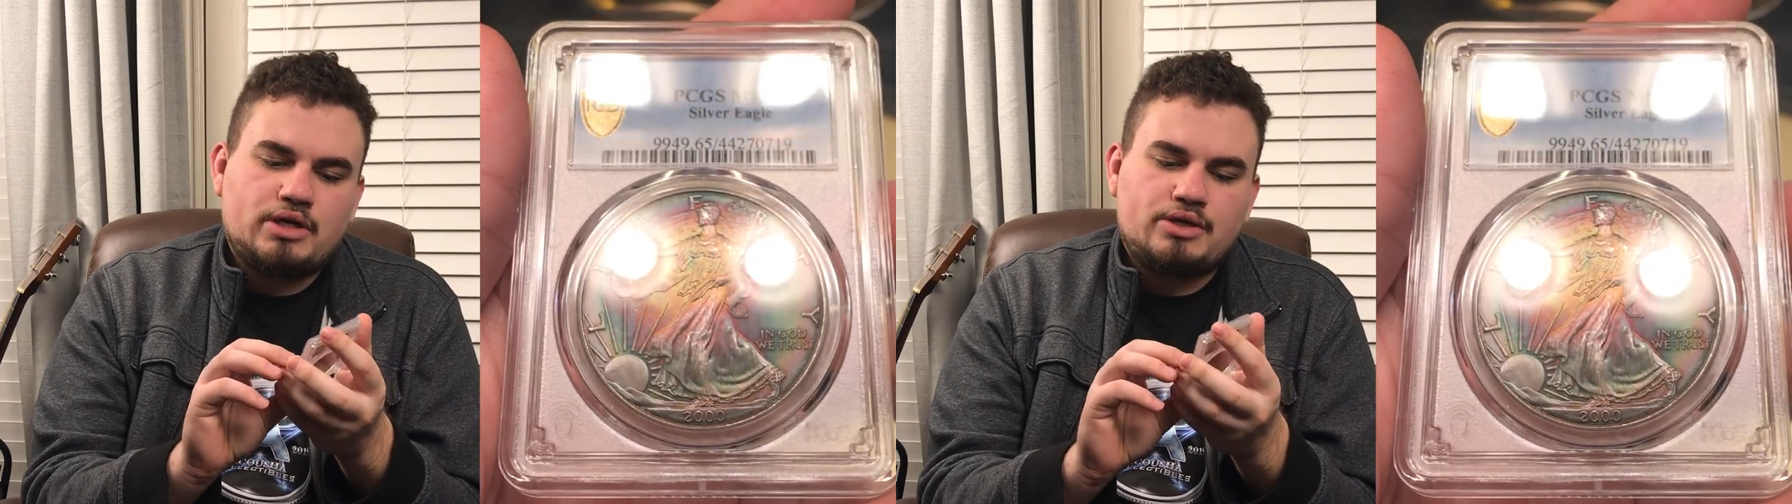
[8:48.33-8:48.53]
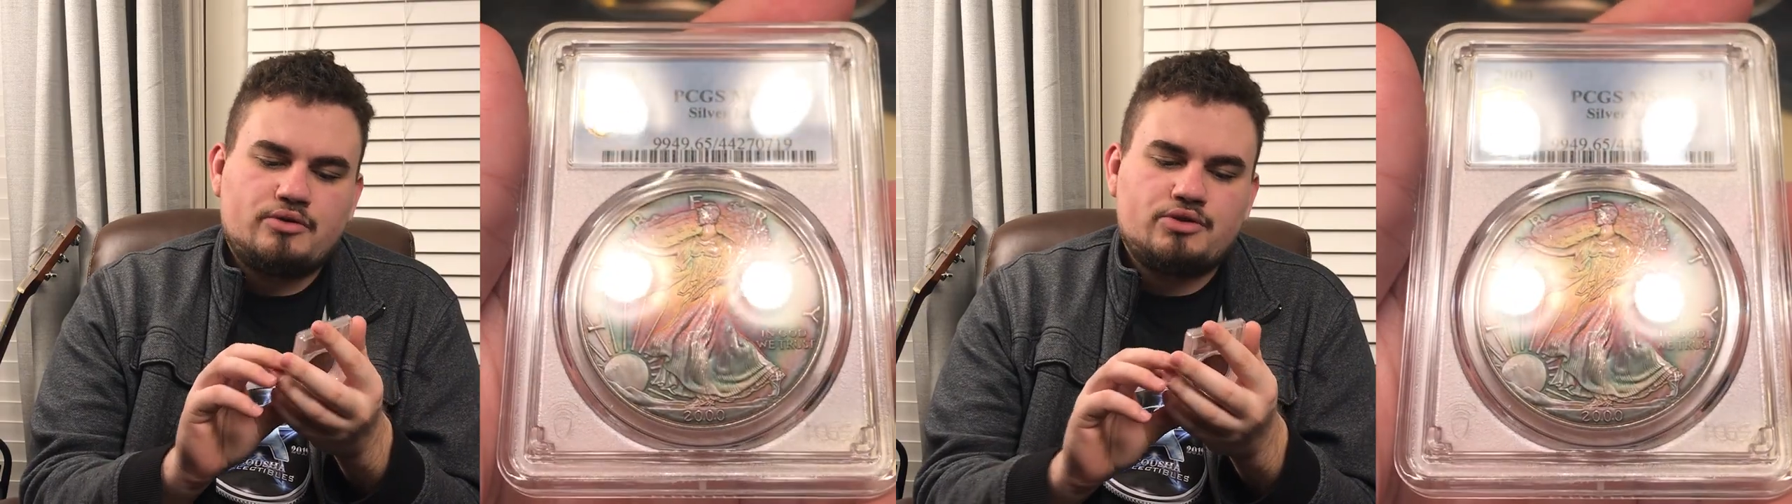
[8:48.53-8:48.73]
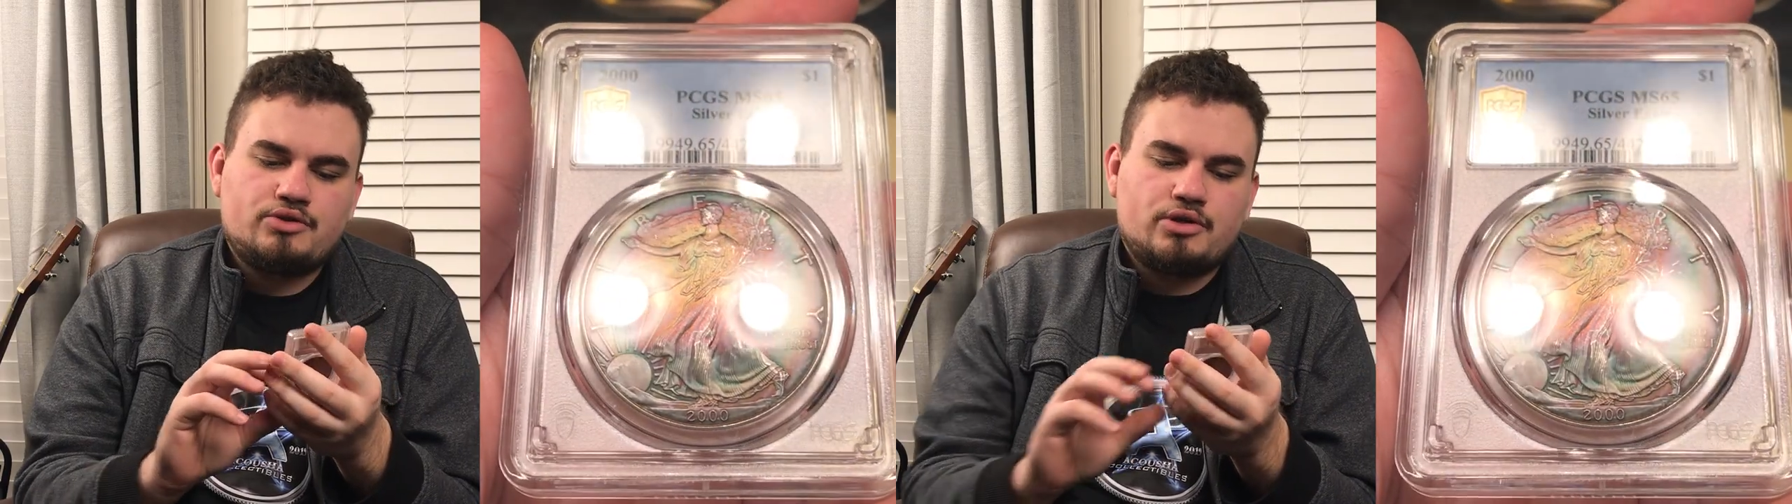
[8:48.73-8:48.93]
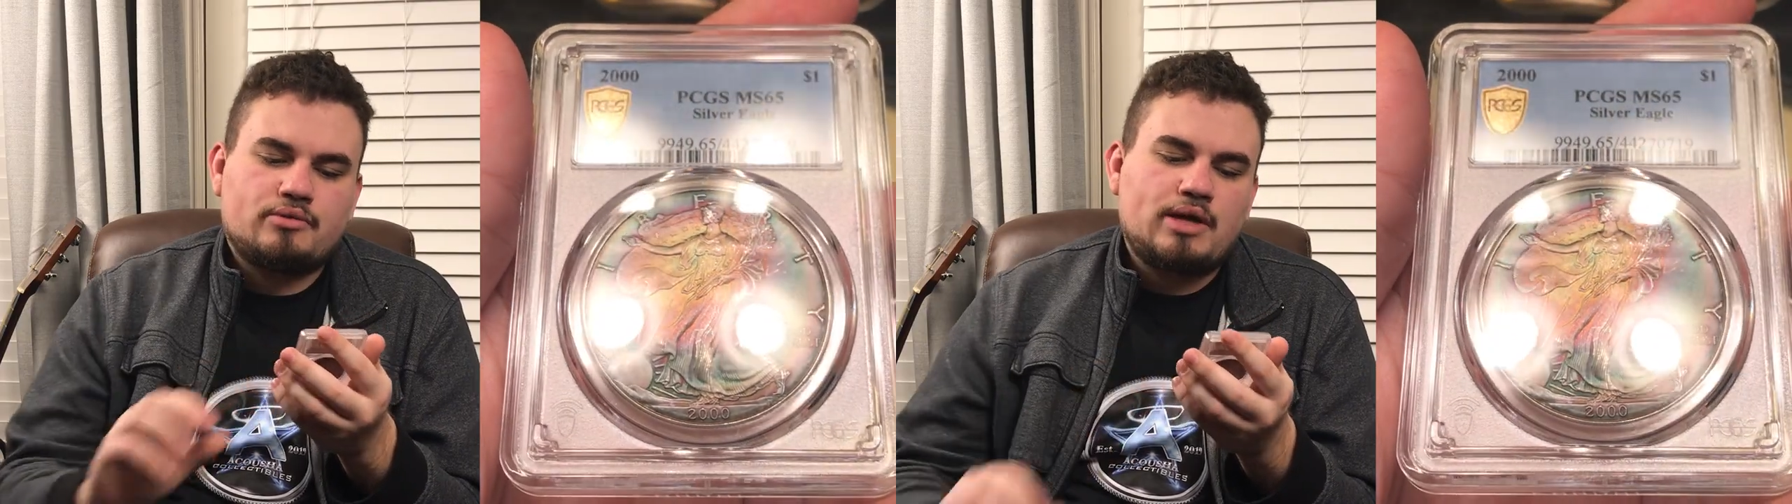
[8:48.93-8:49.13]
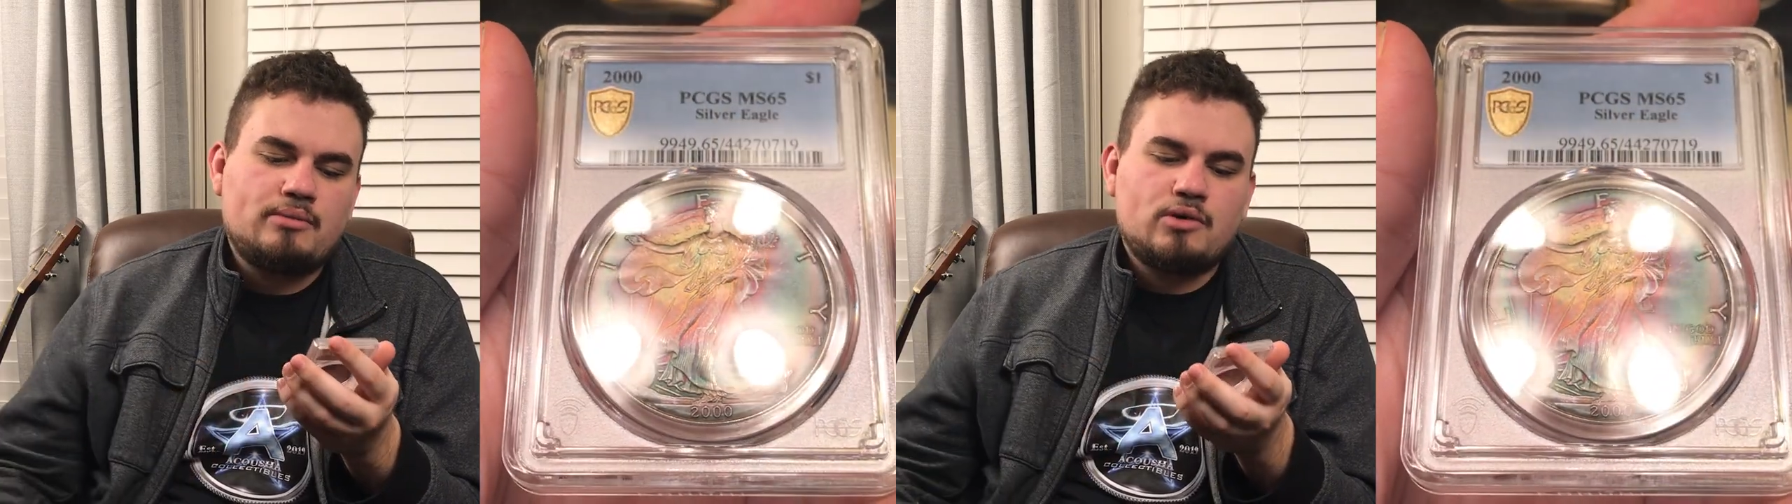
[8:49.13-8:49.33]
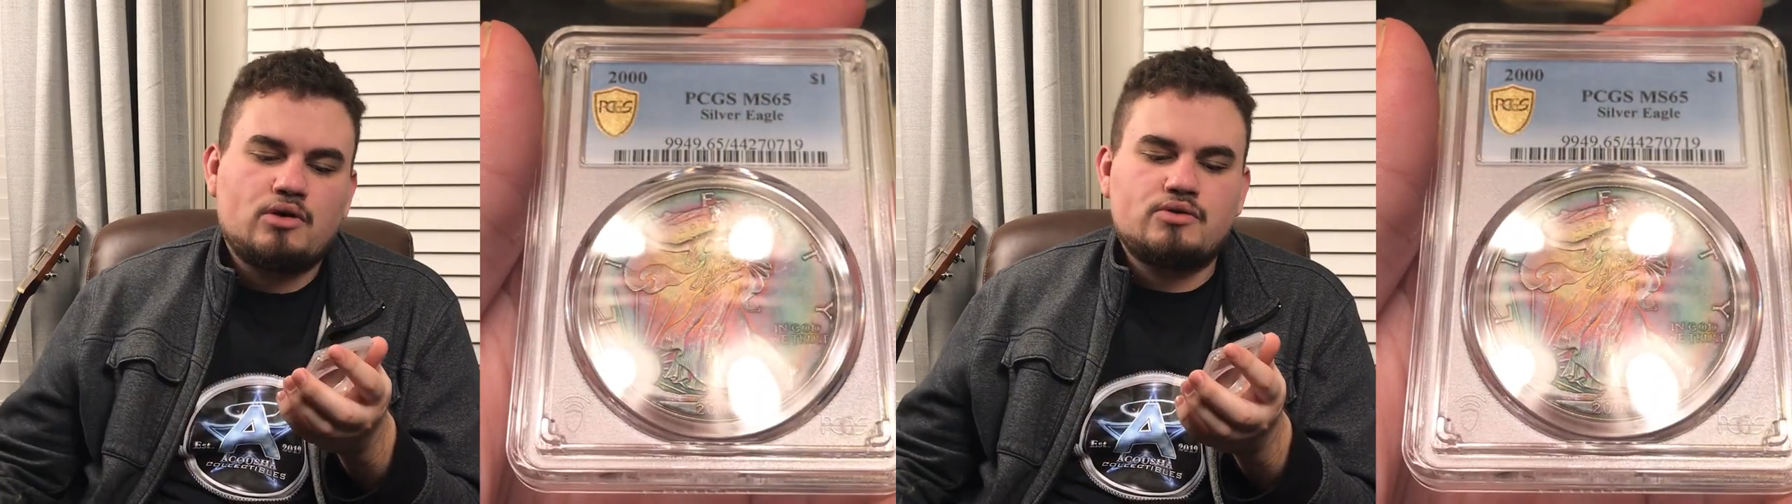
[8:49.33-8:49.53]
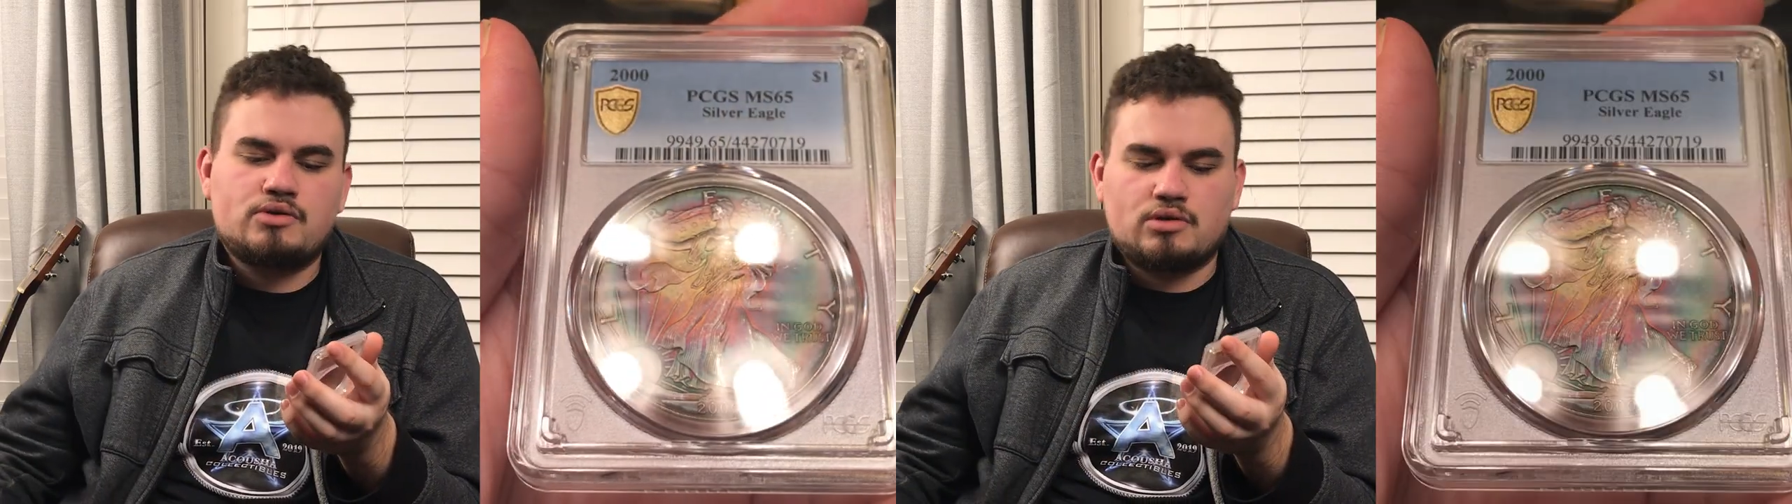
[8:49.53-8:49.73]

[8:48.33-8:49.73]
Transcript: I do enjoy the rainbows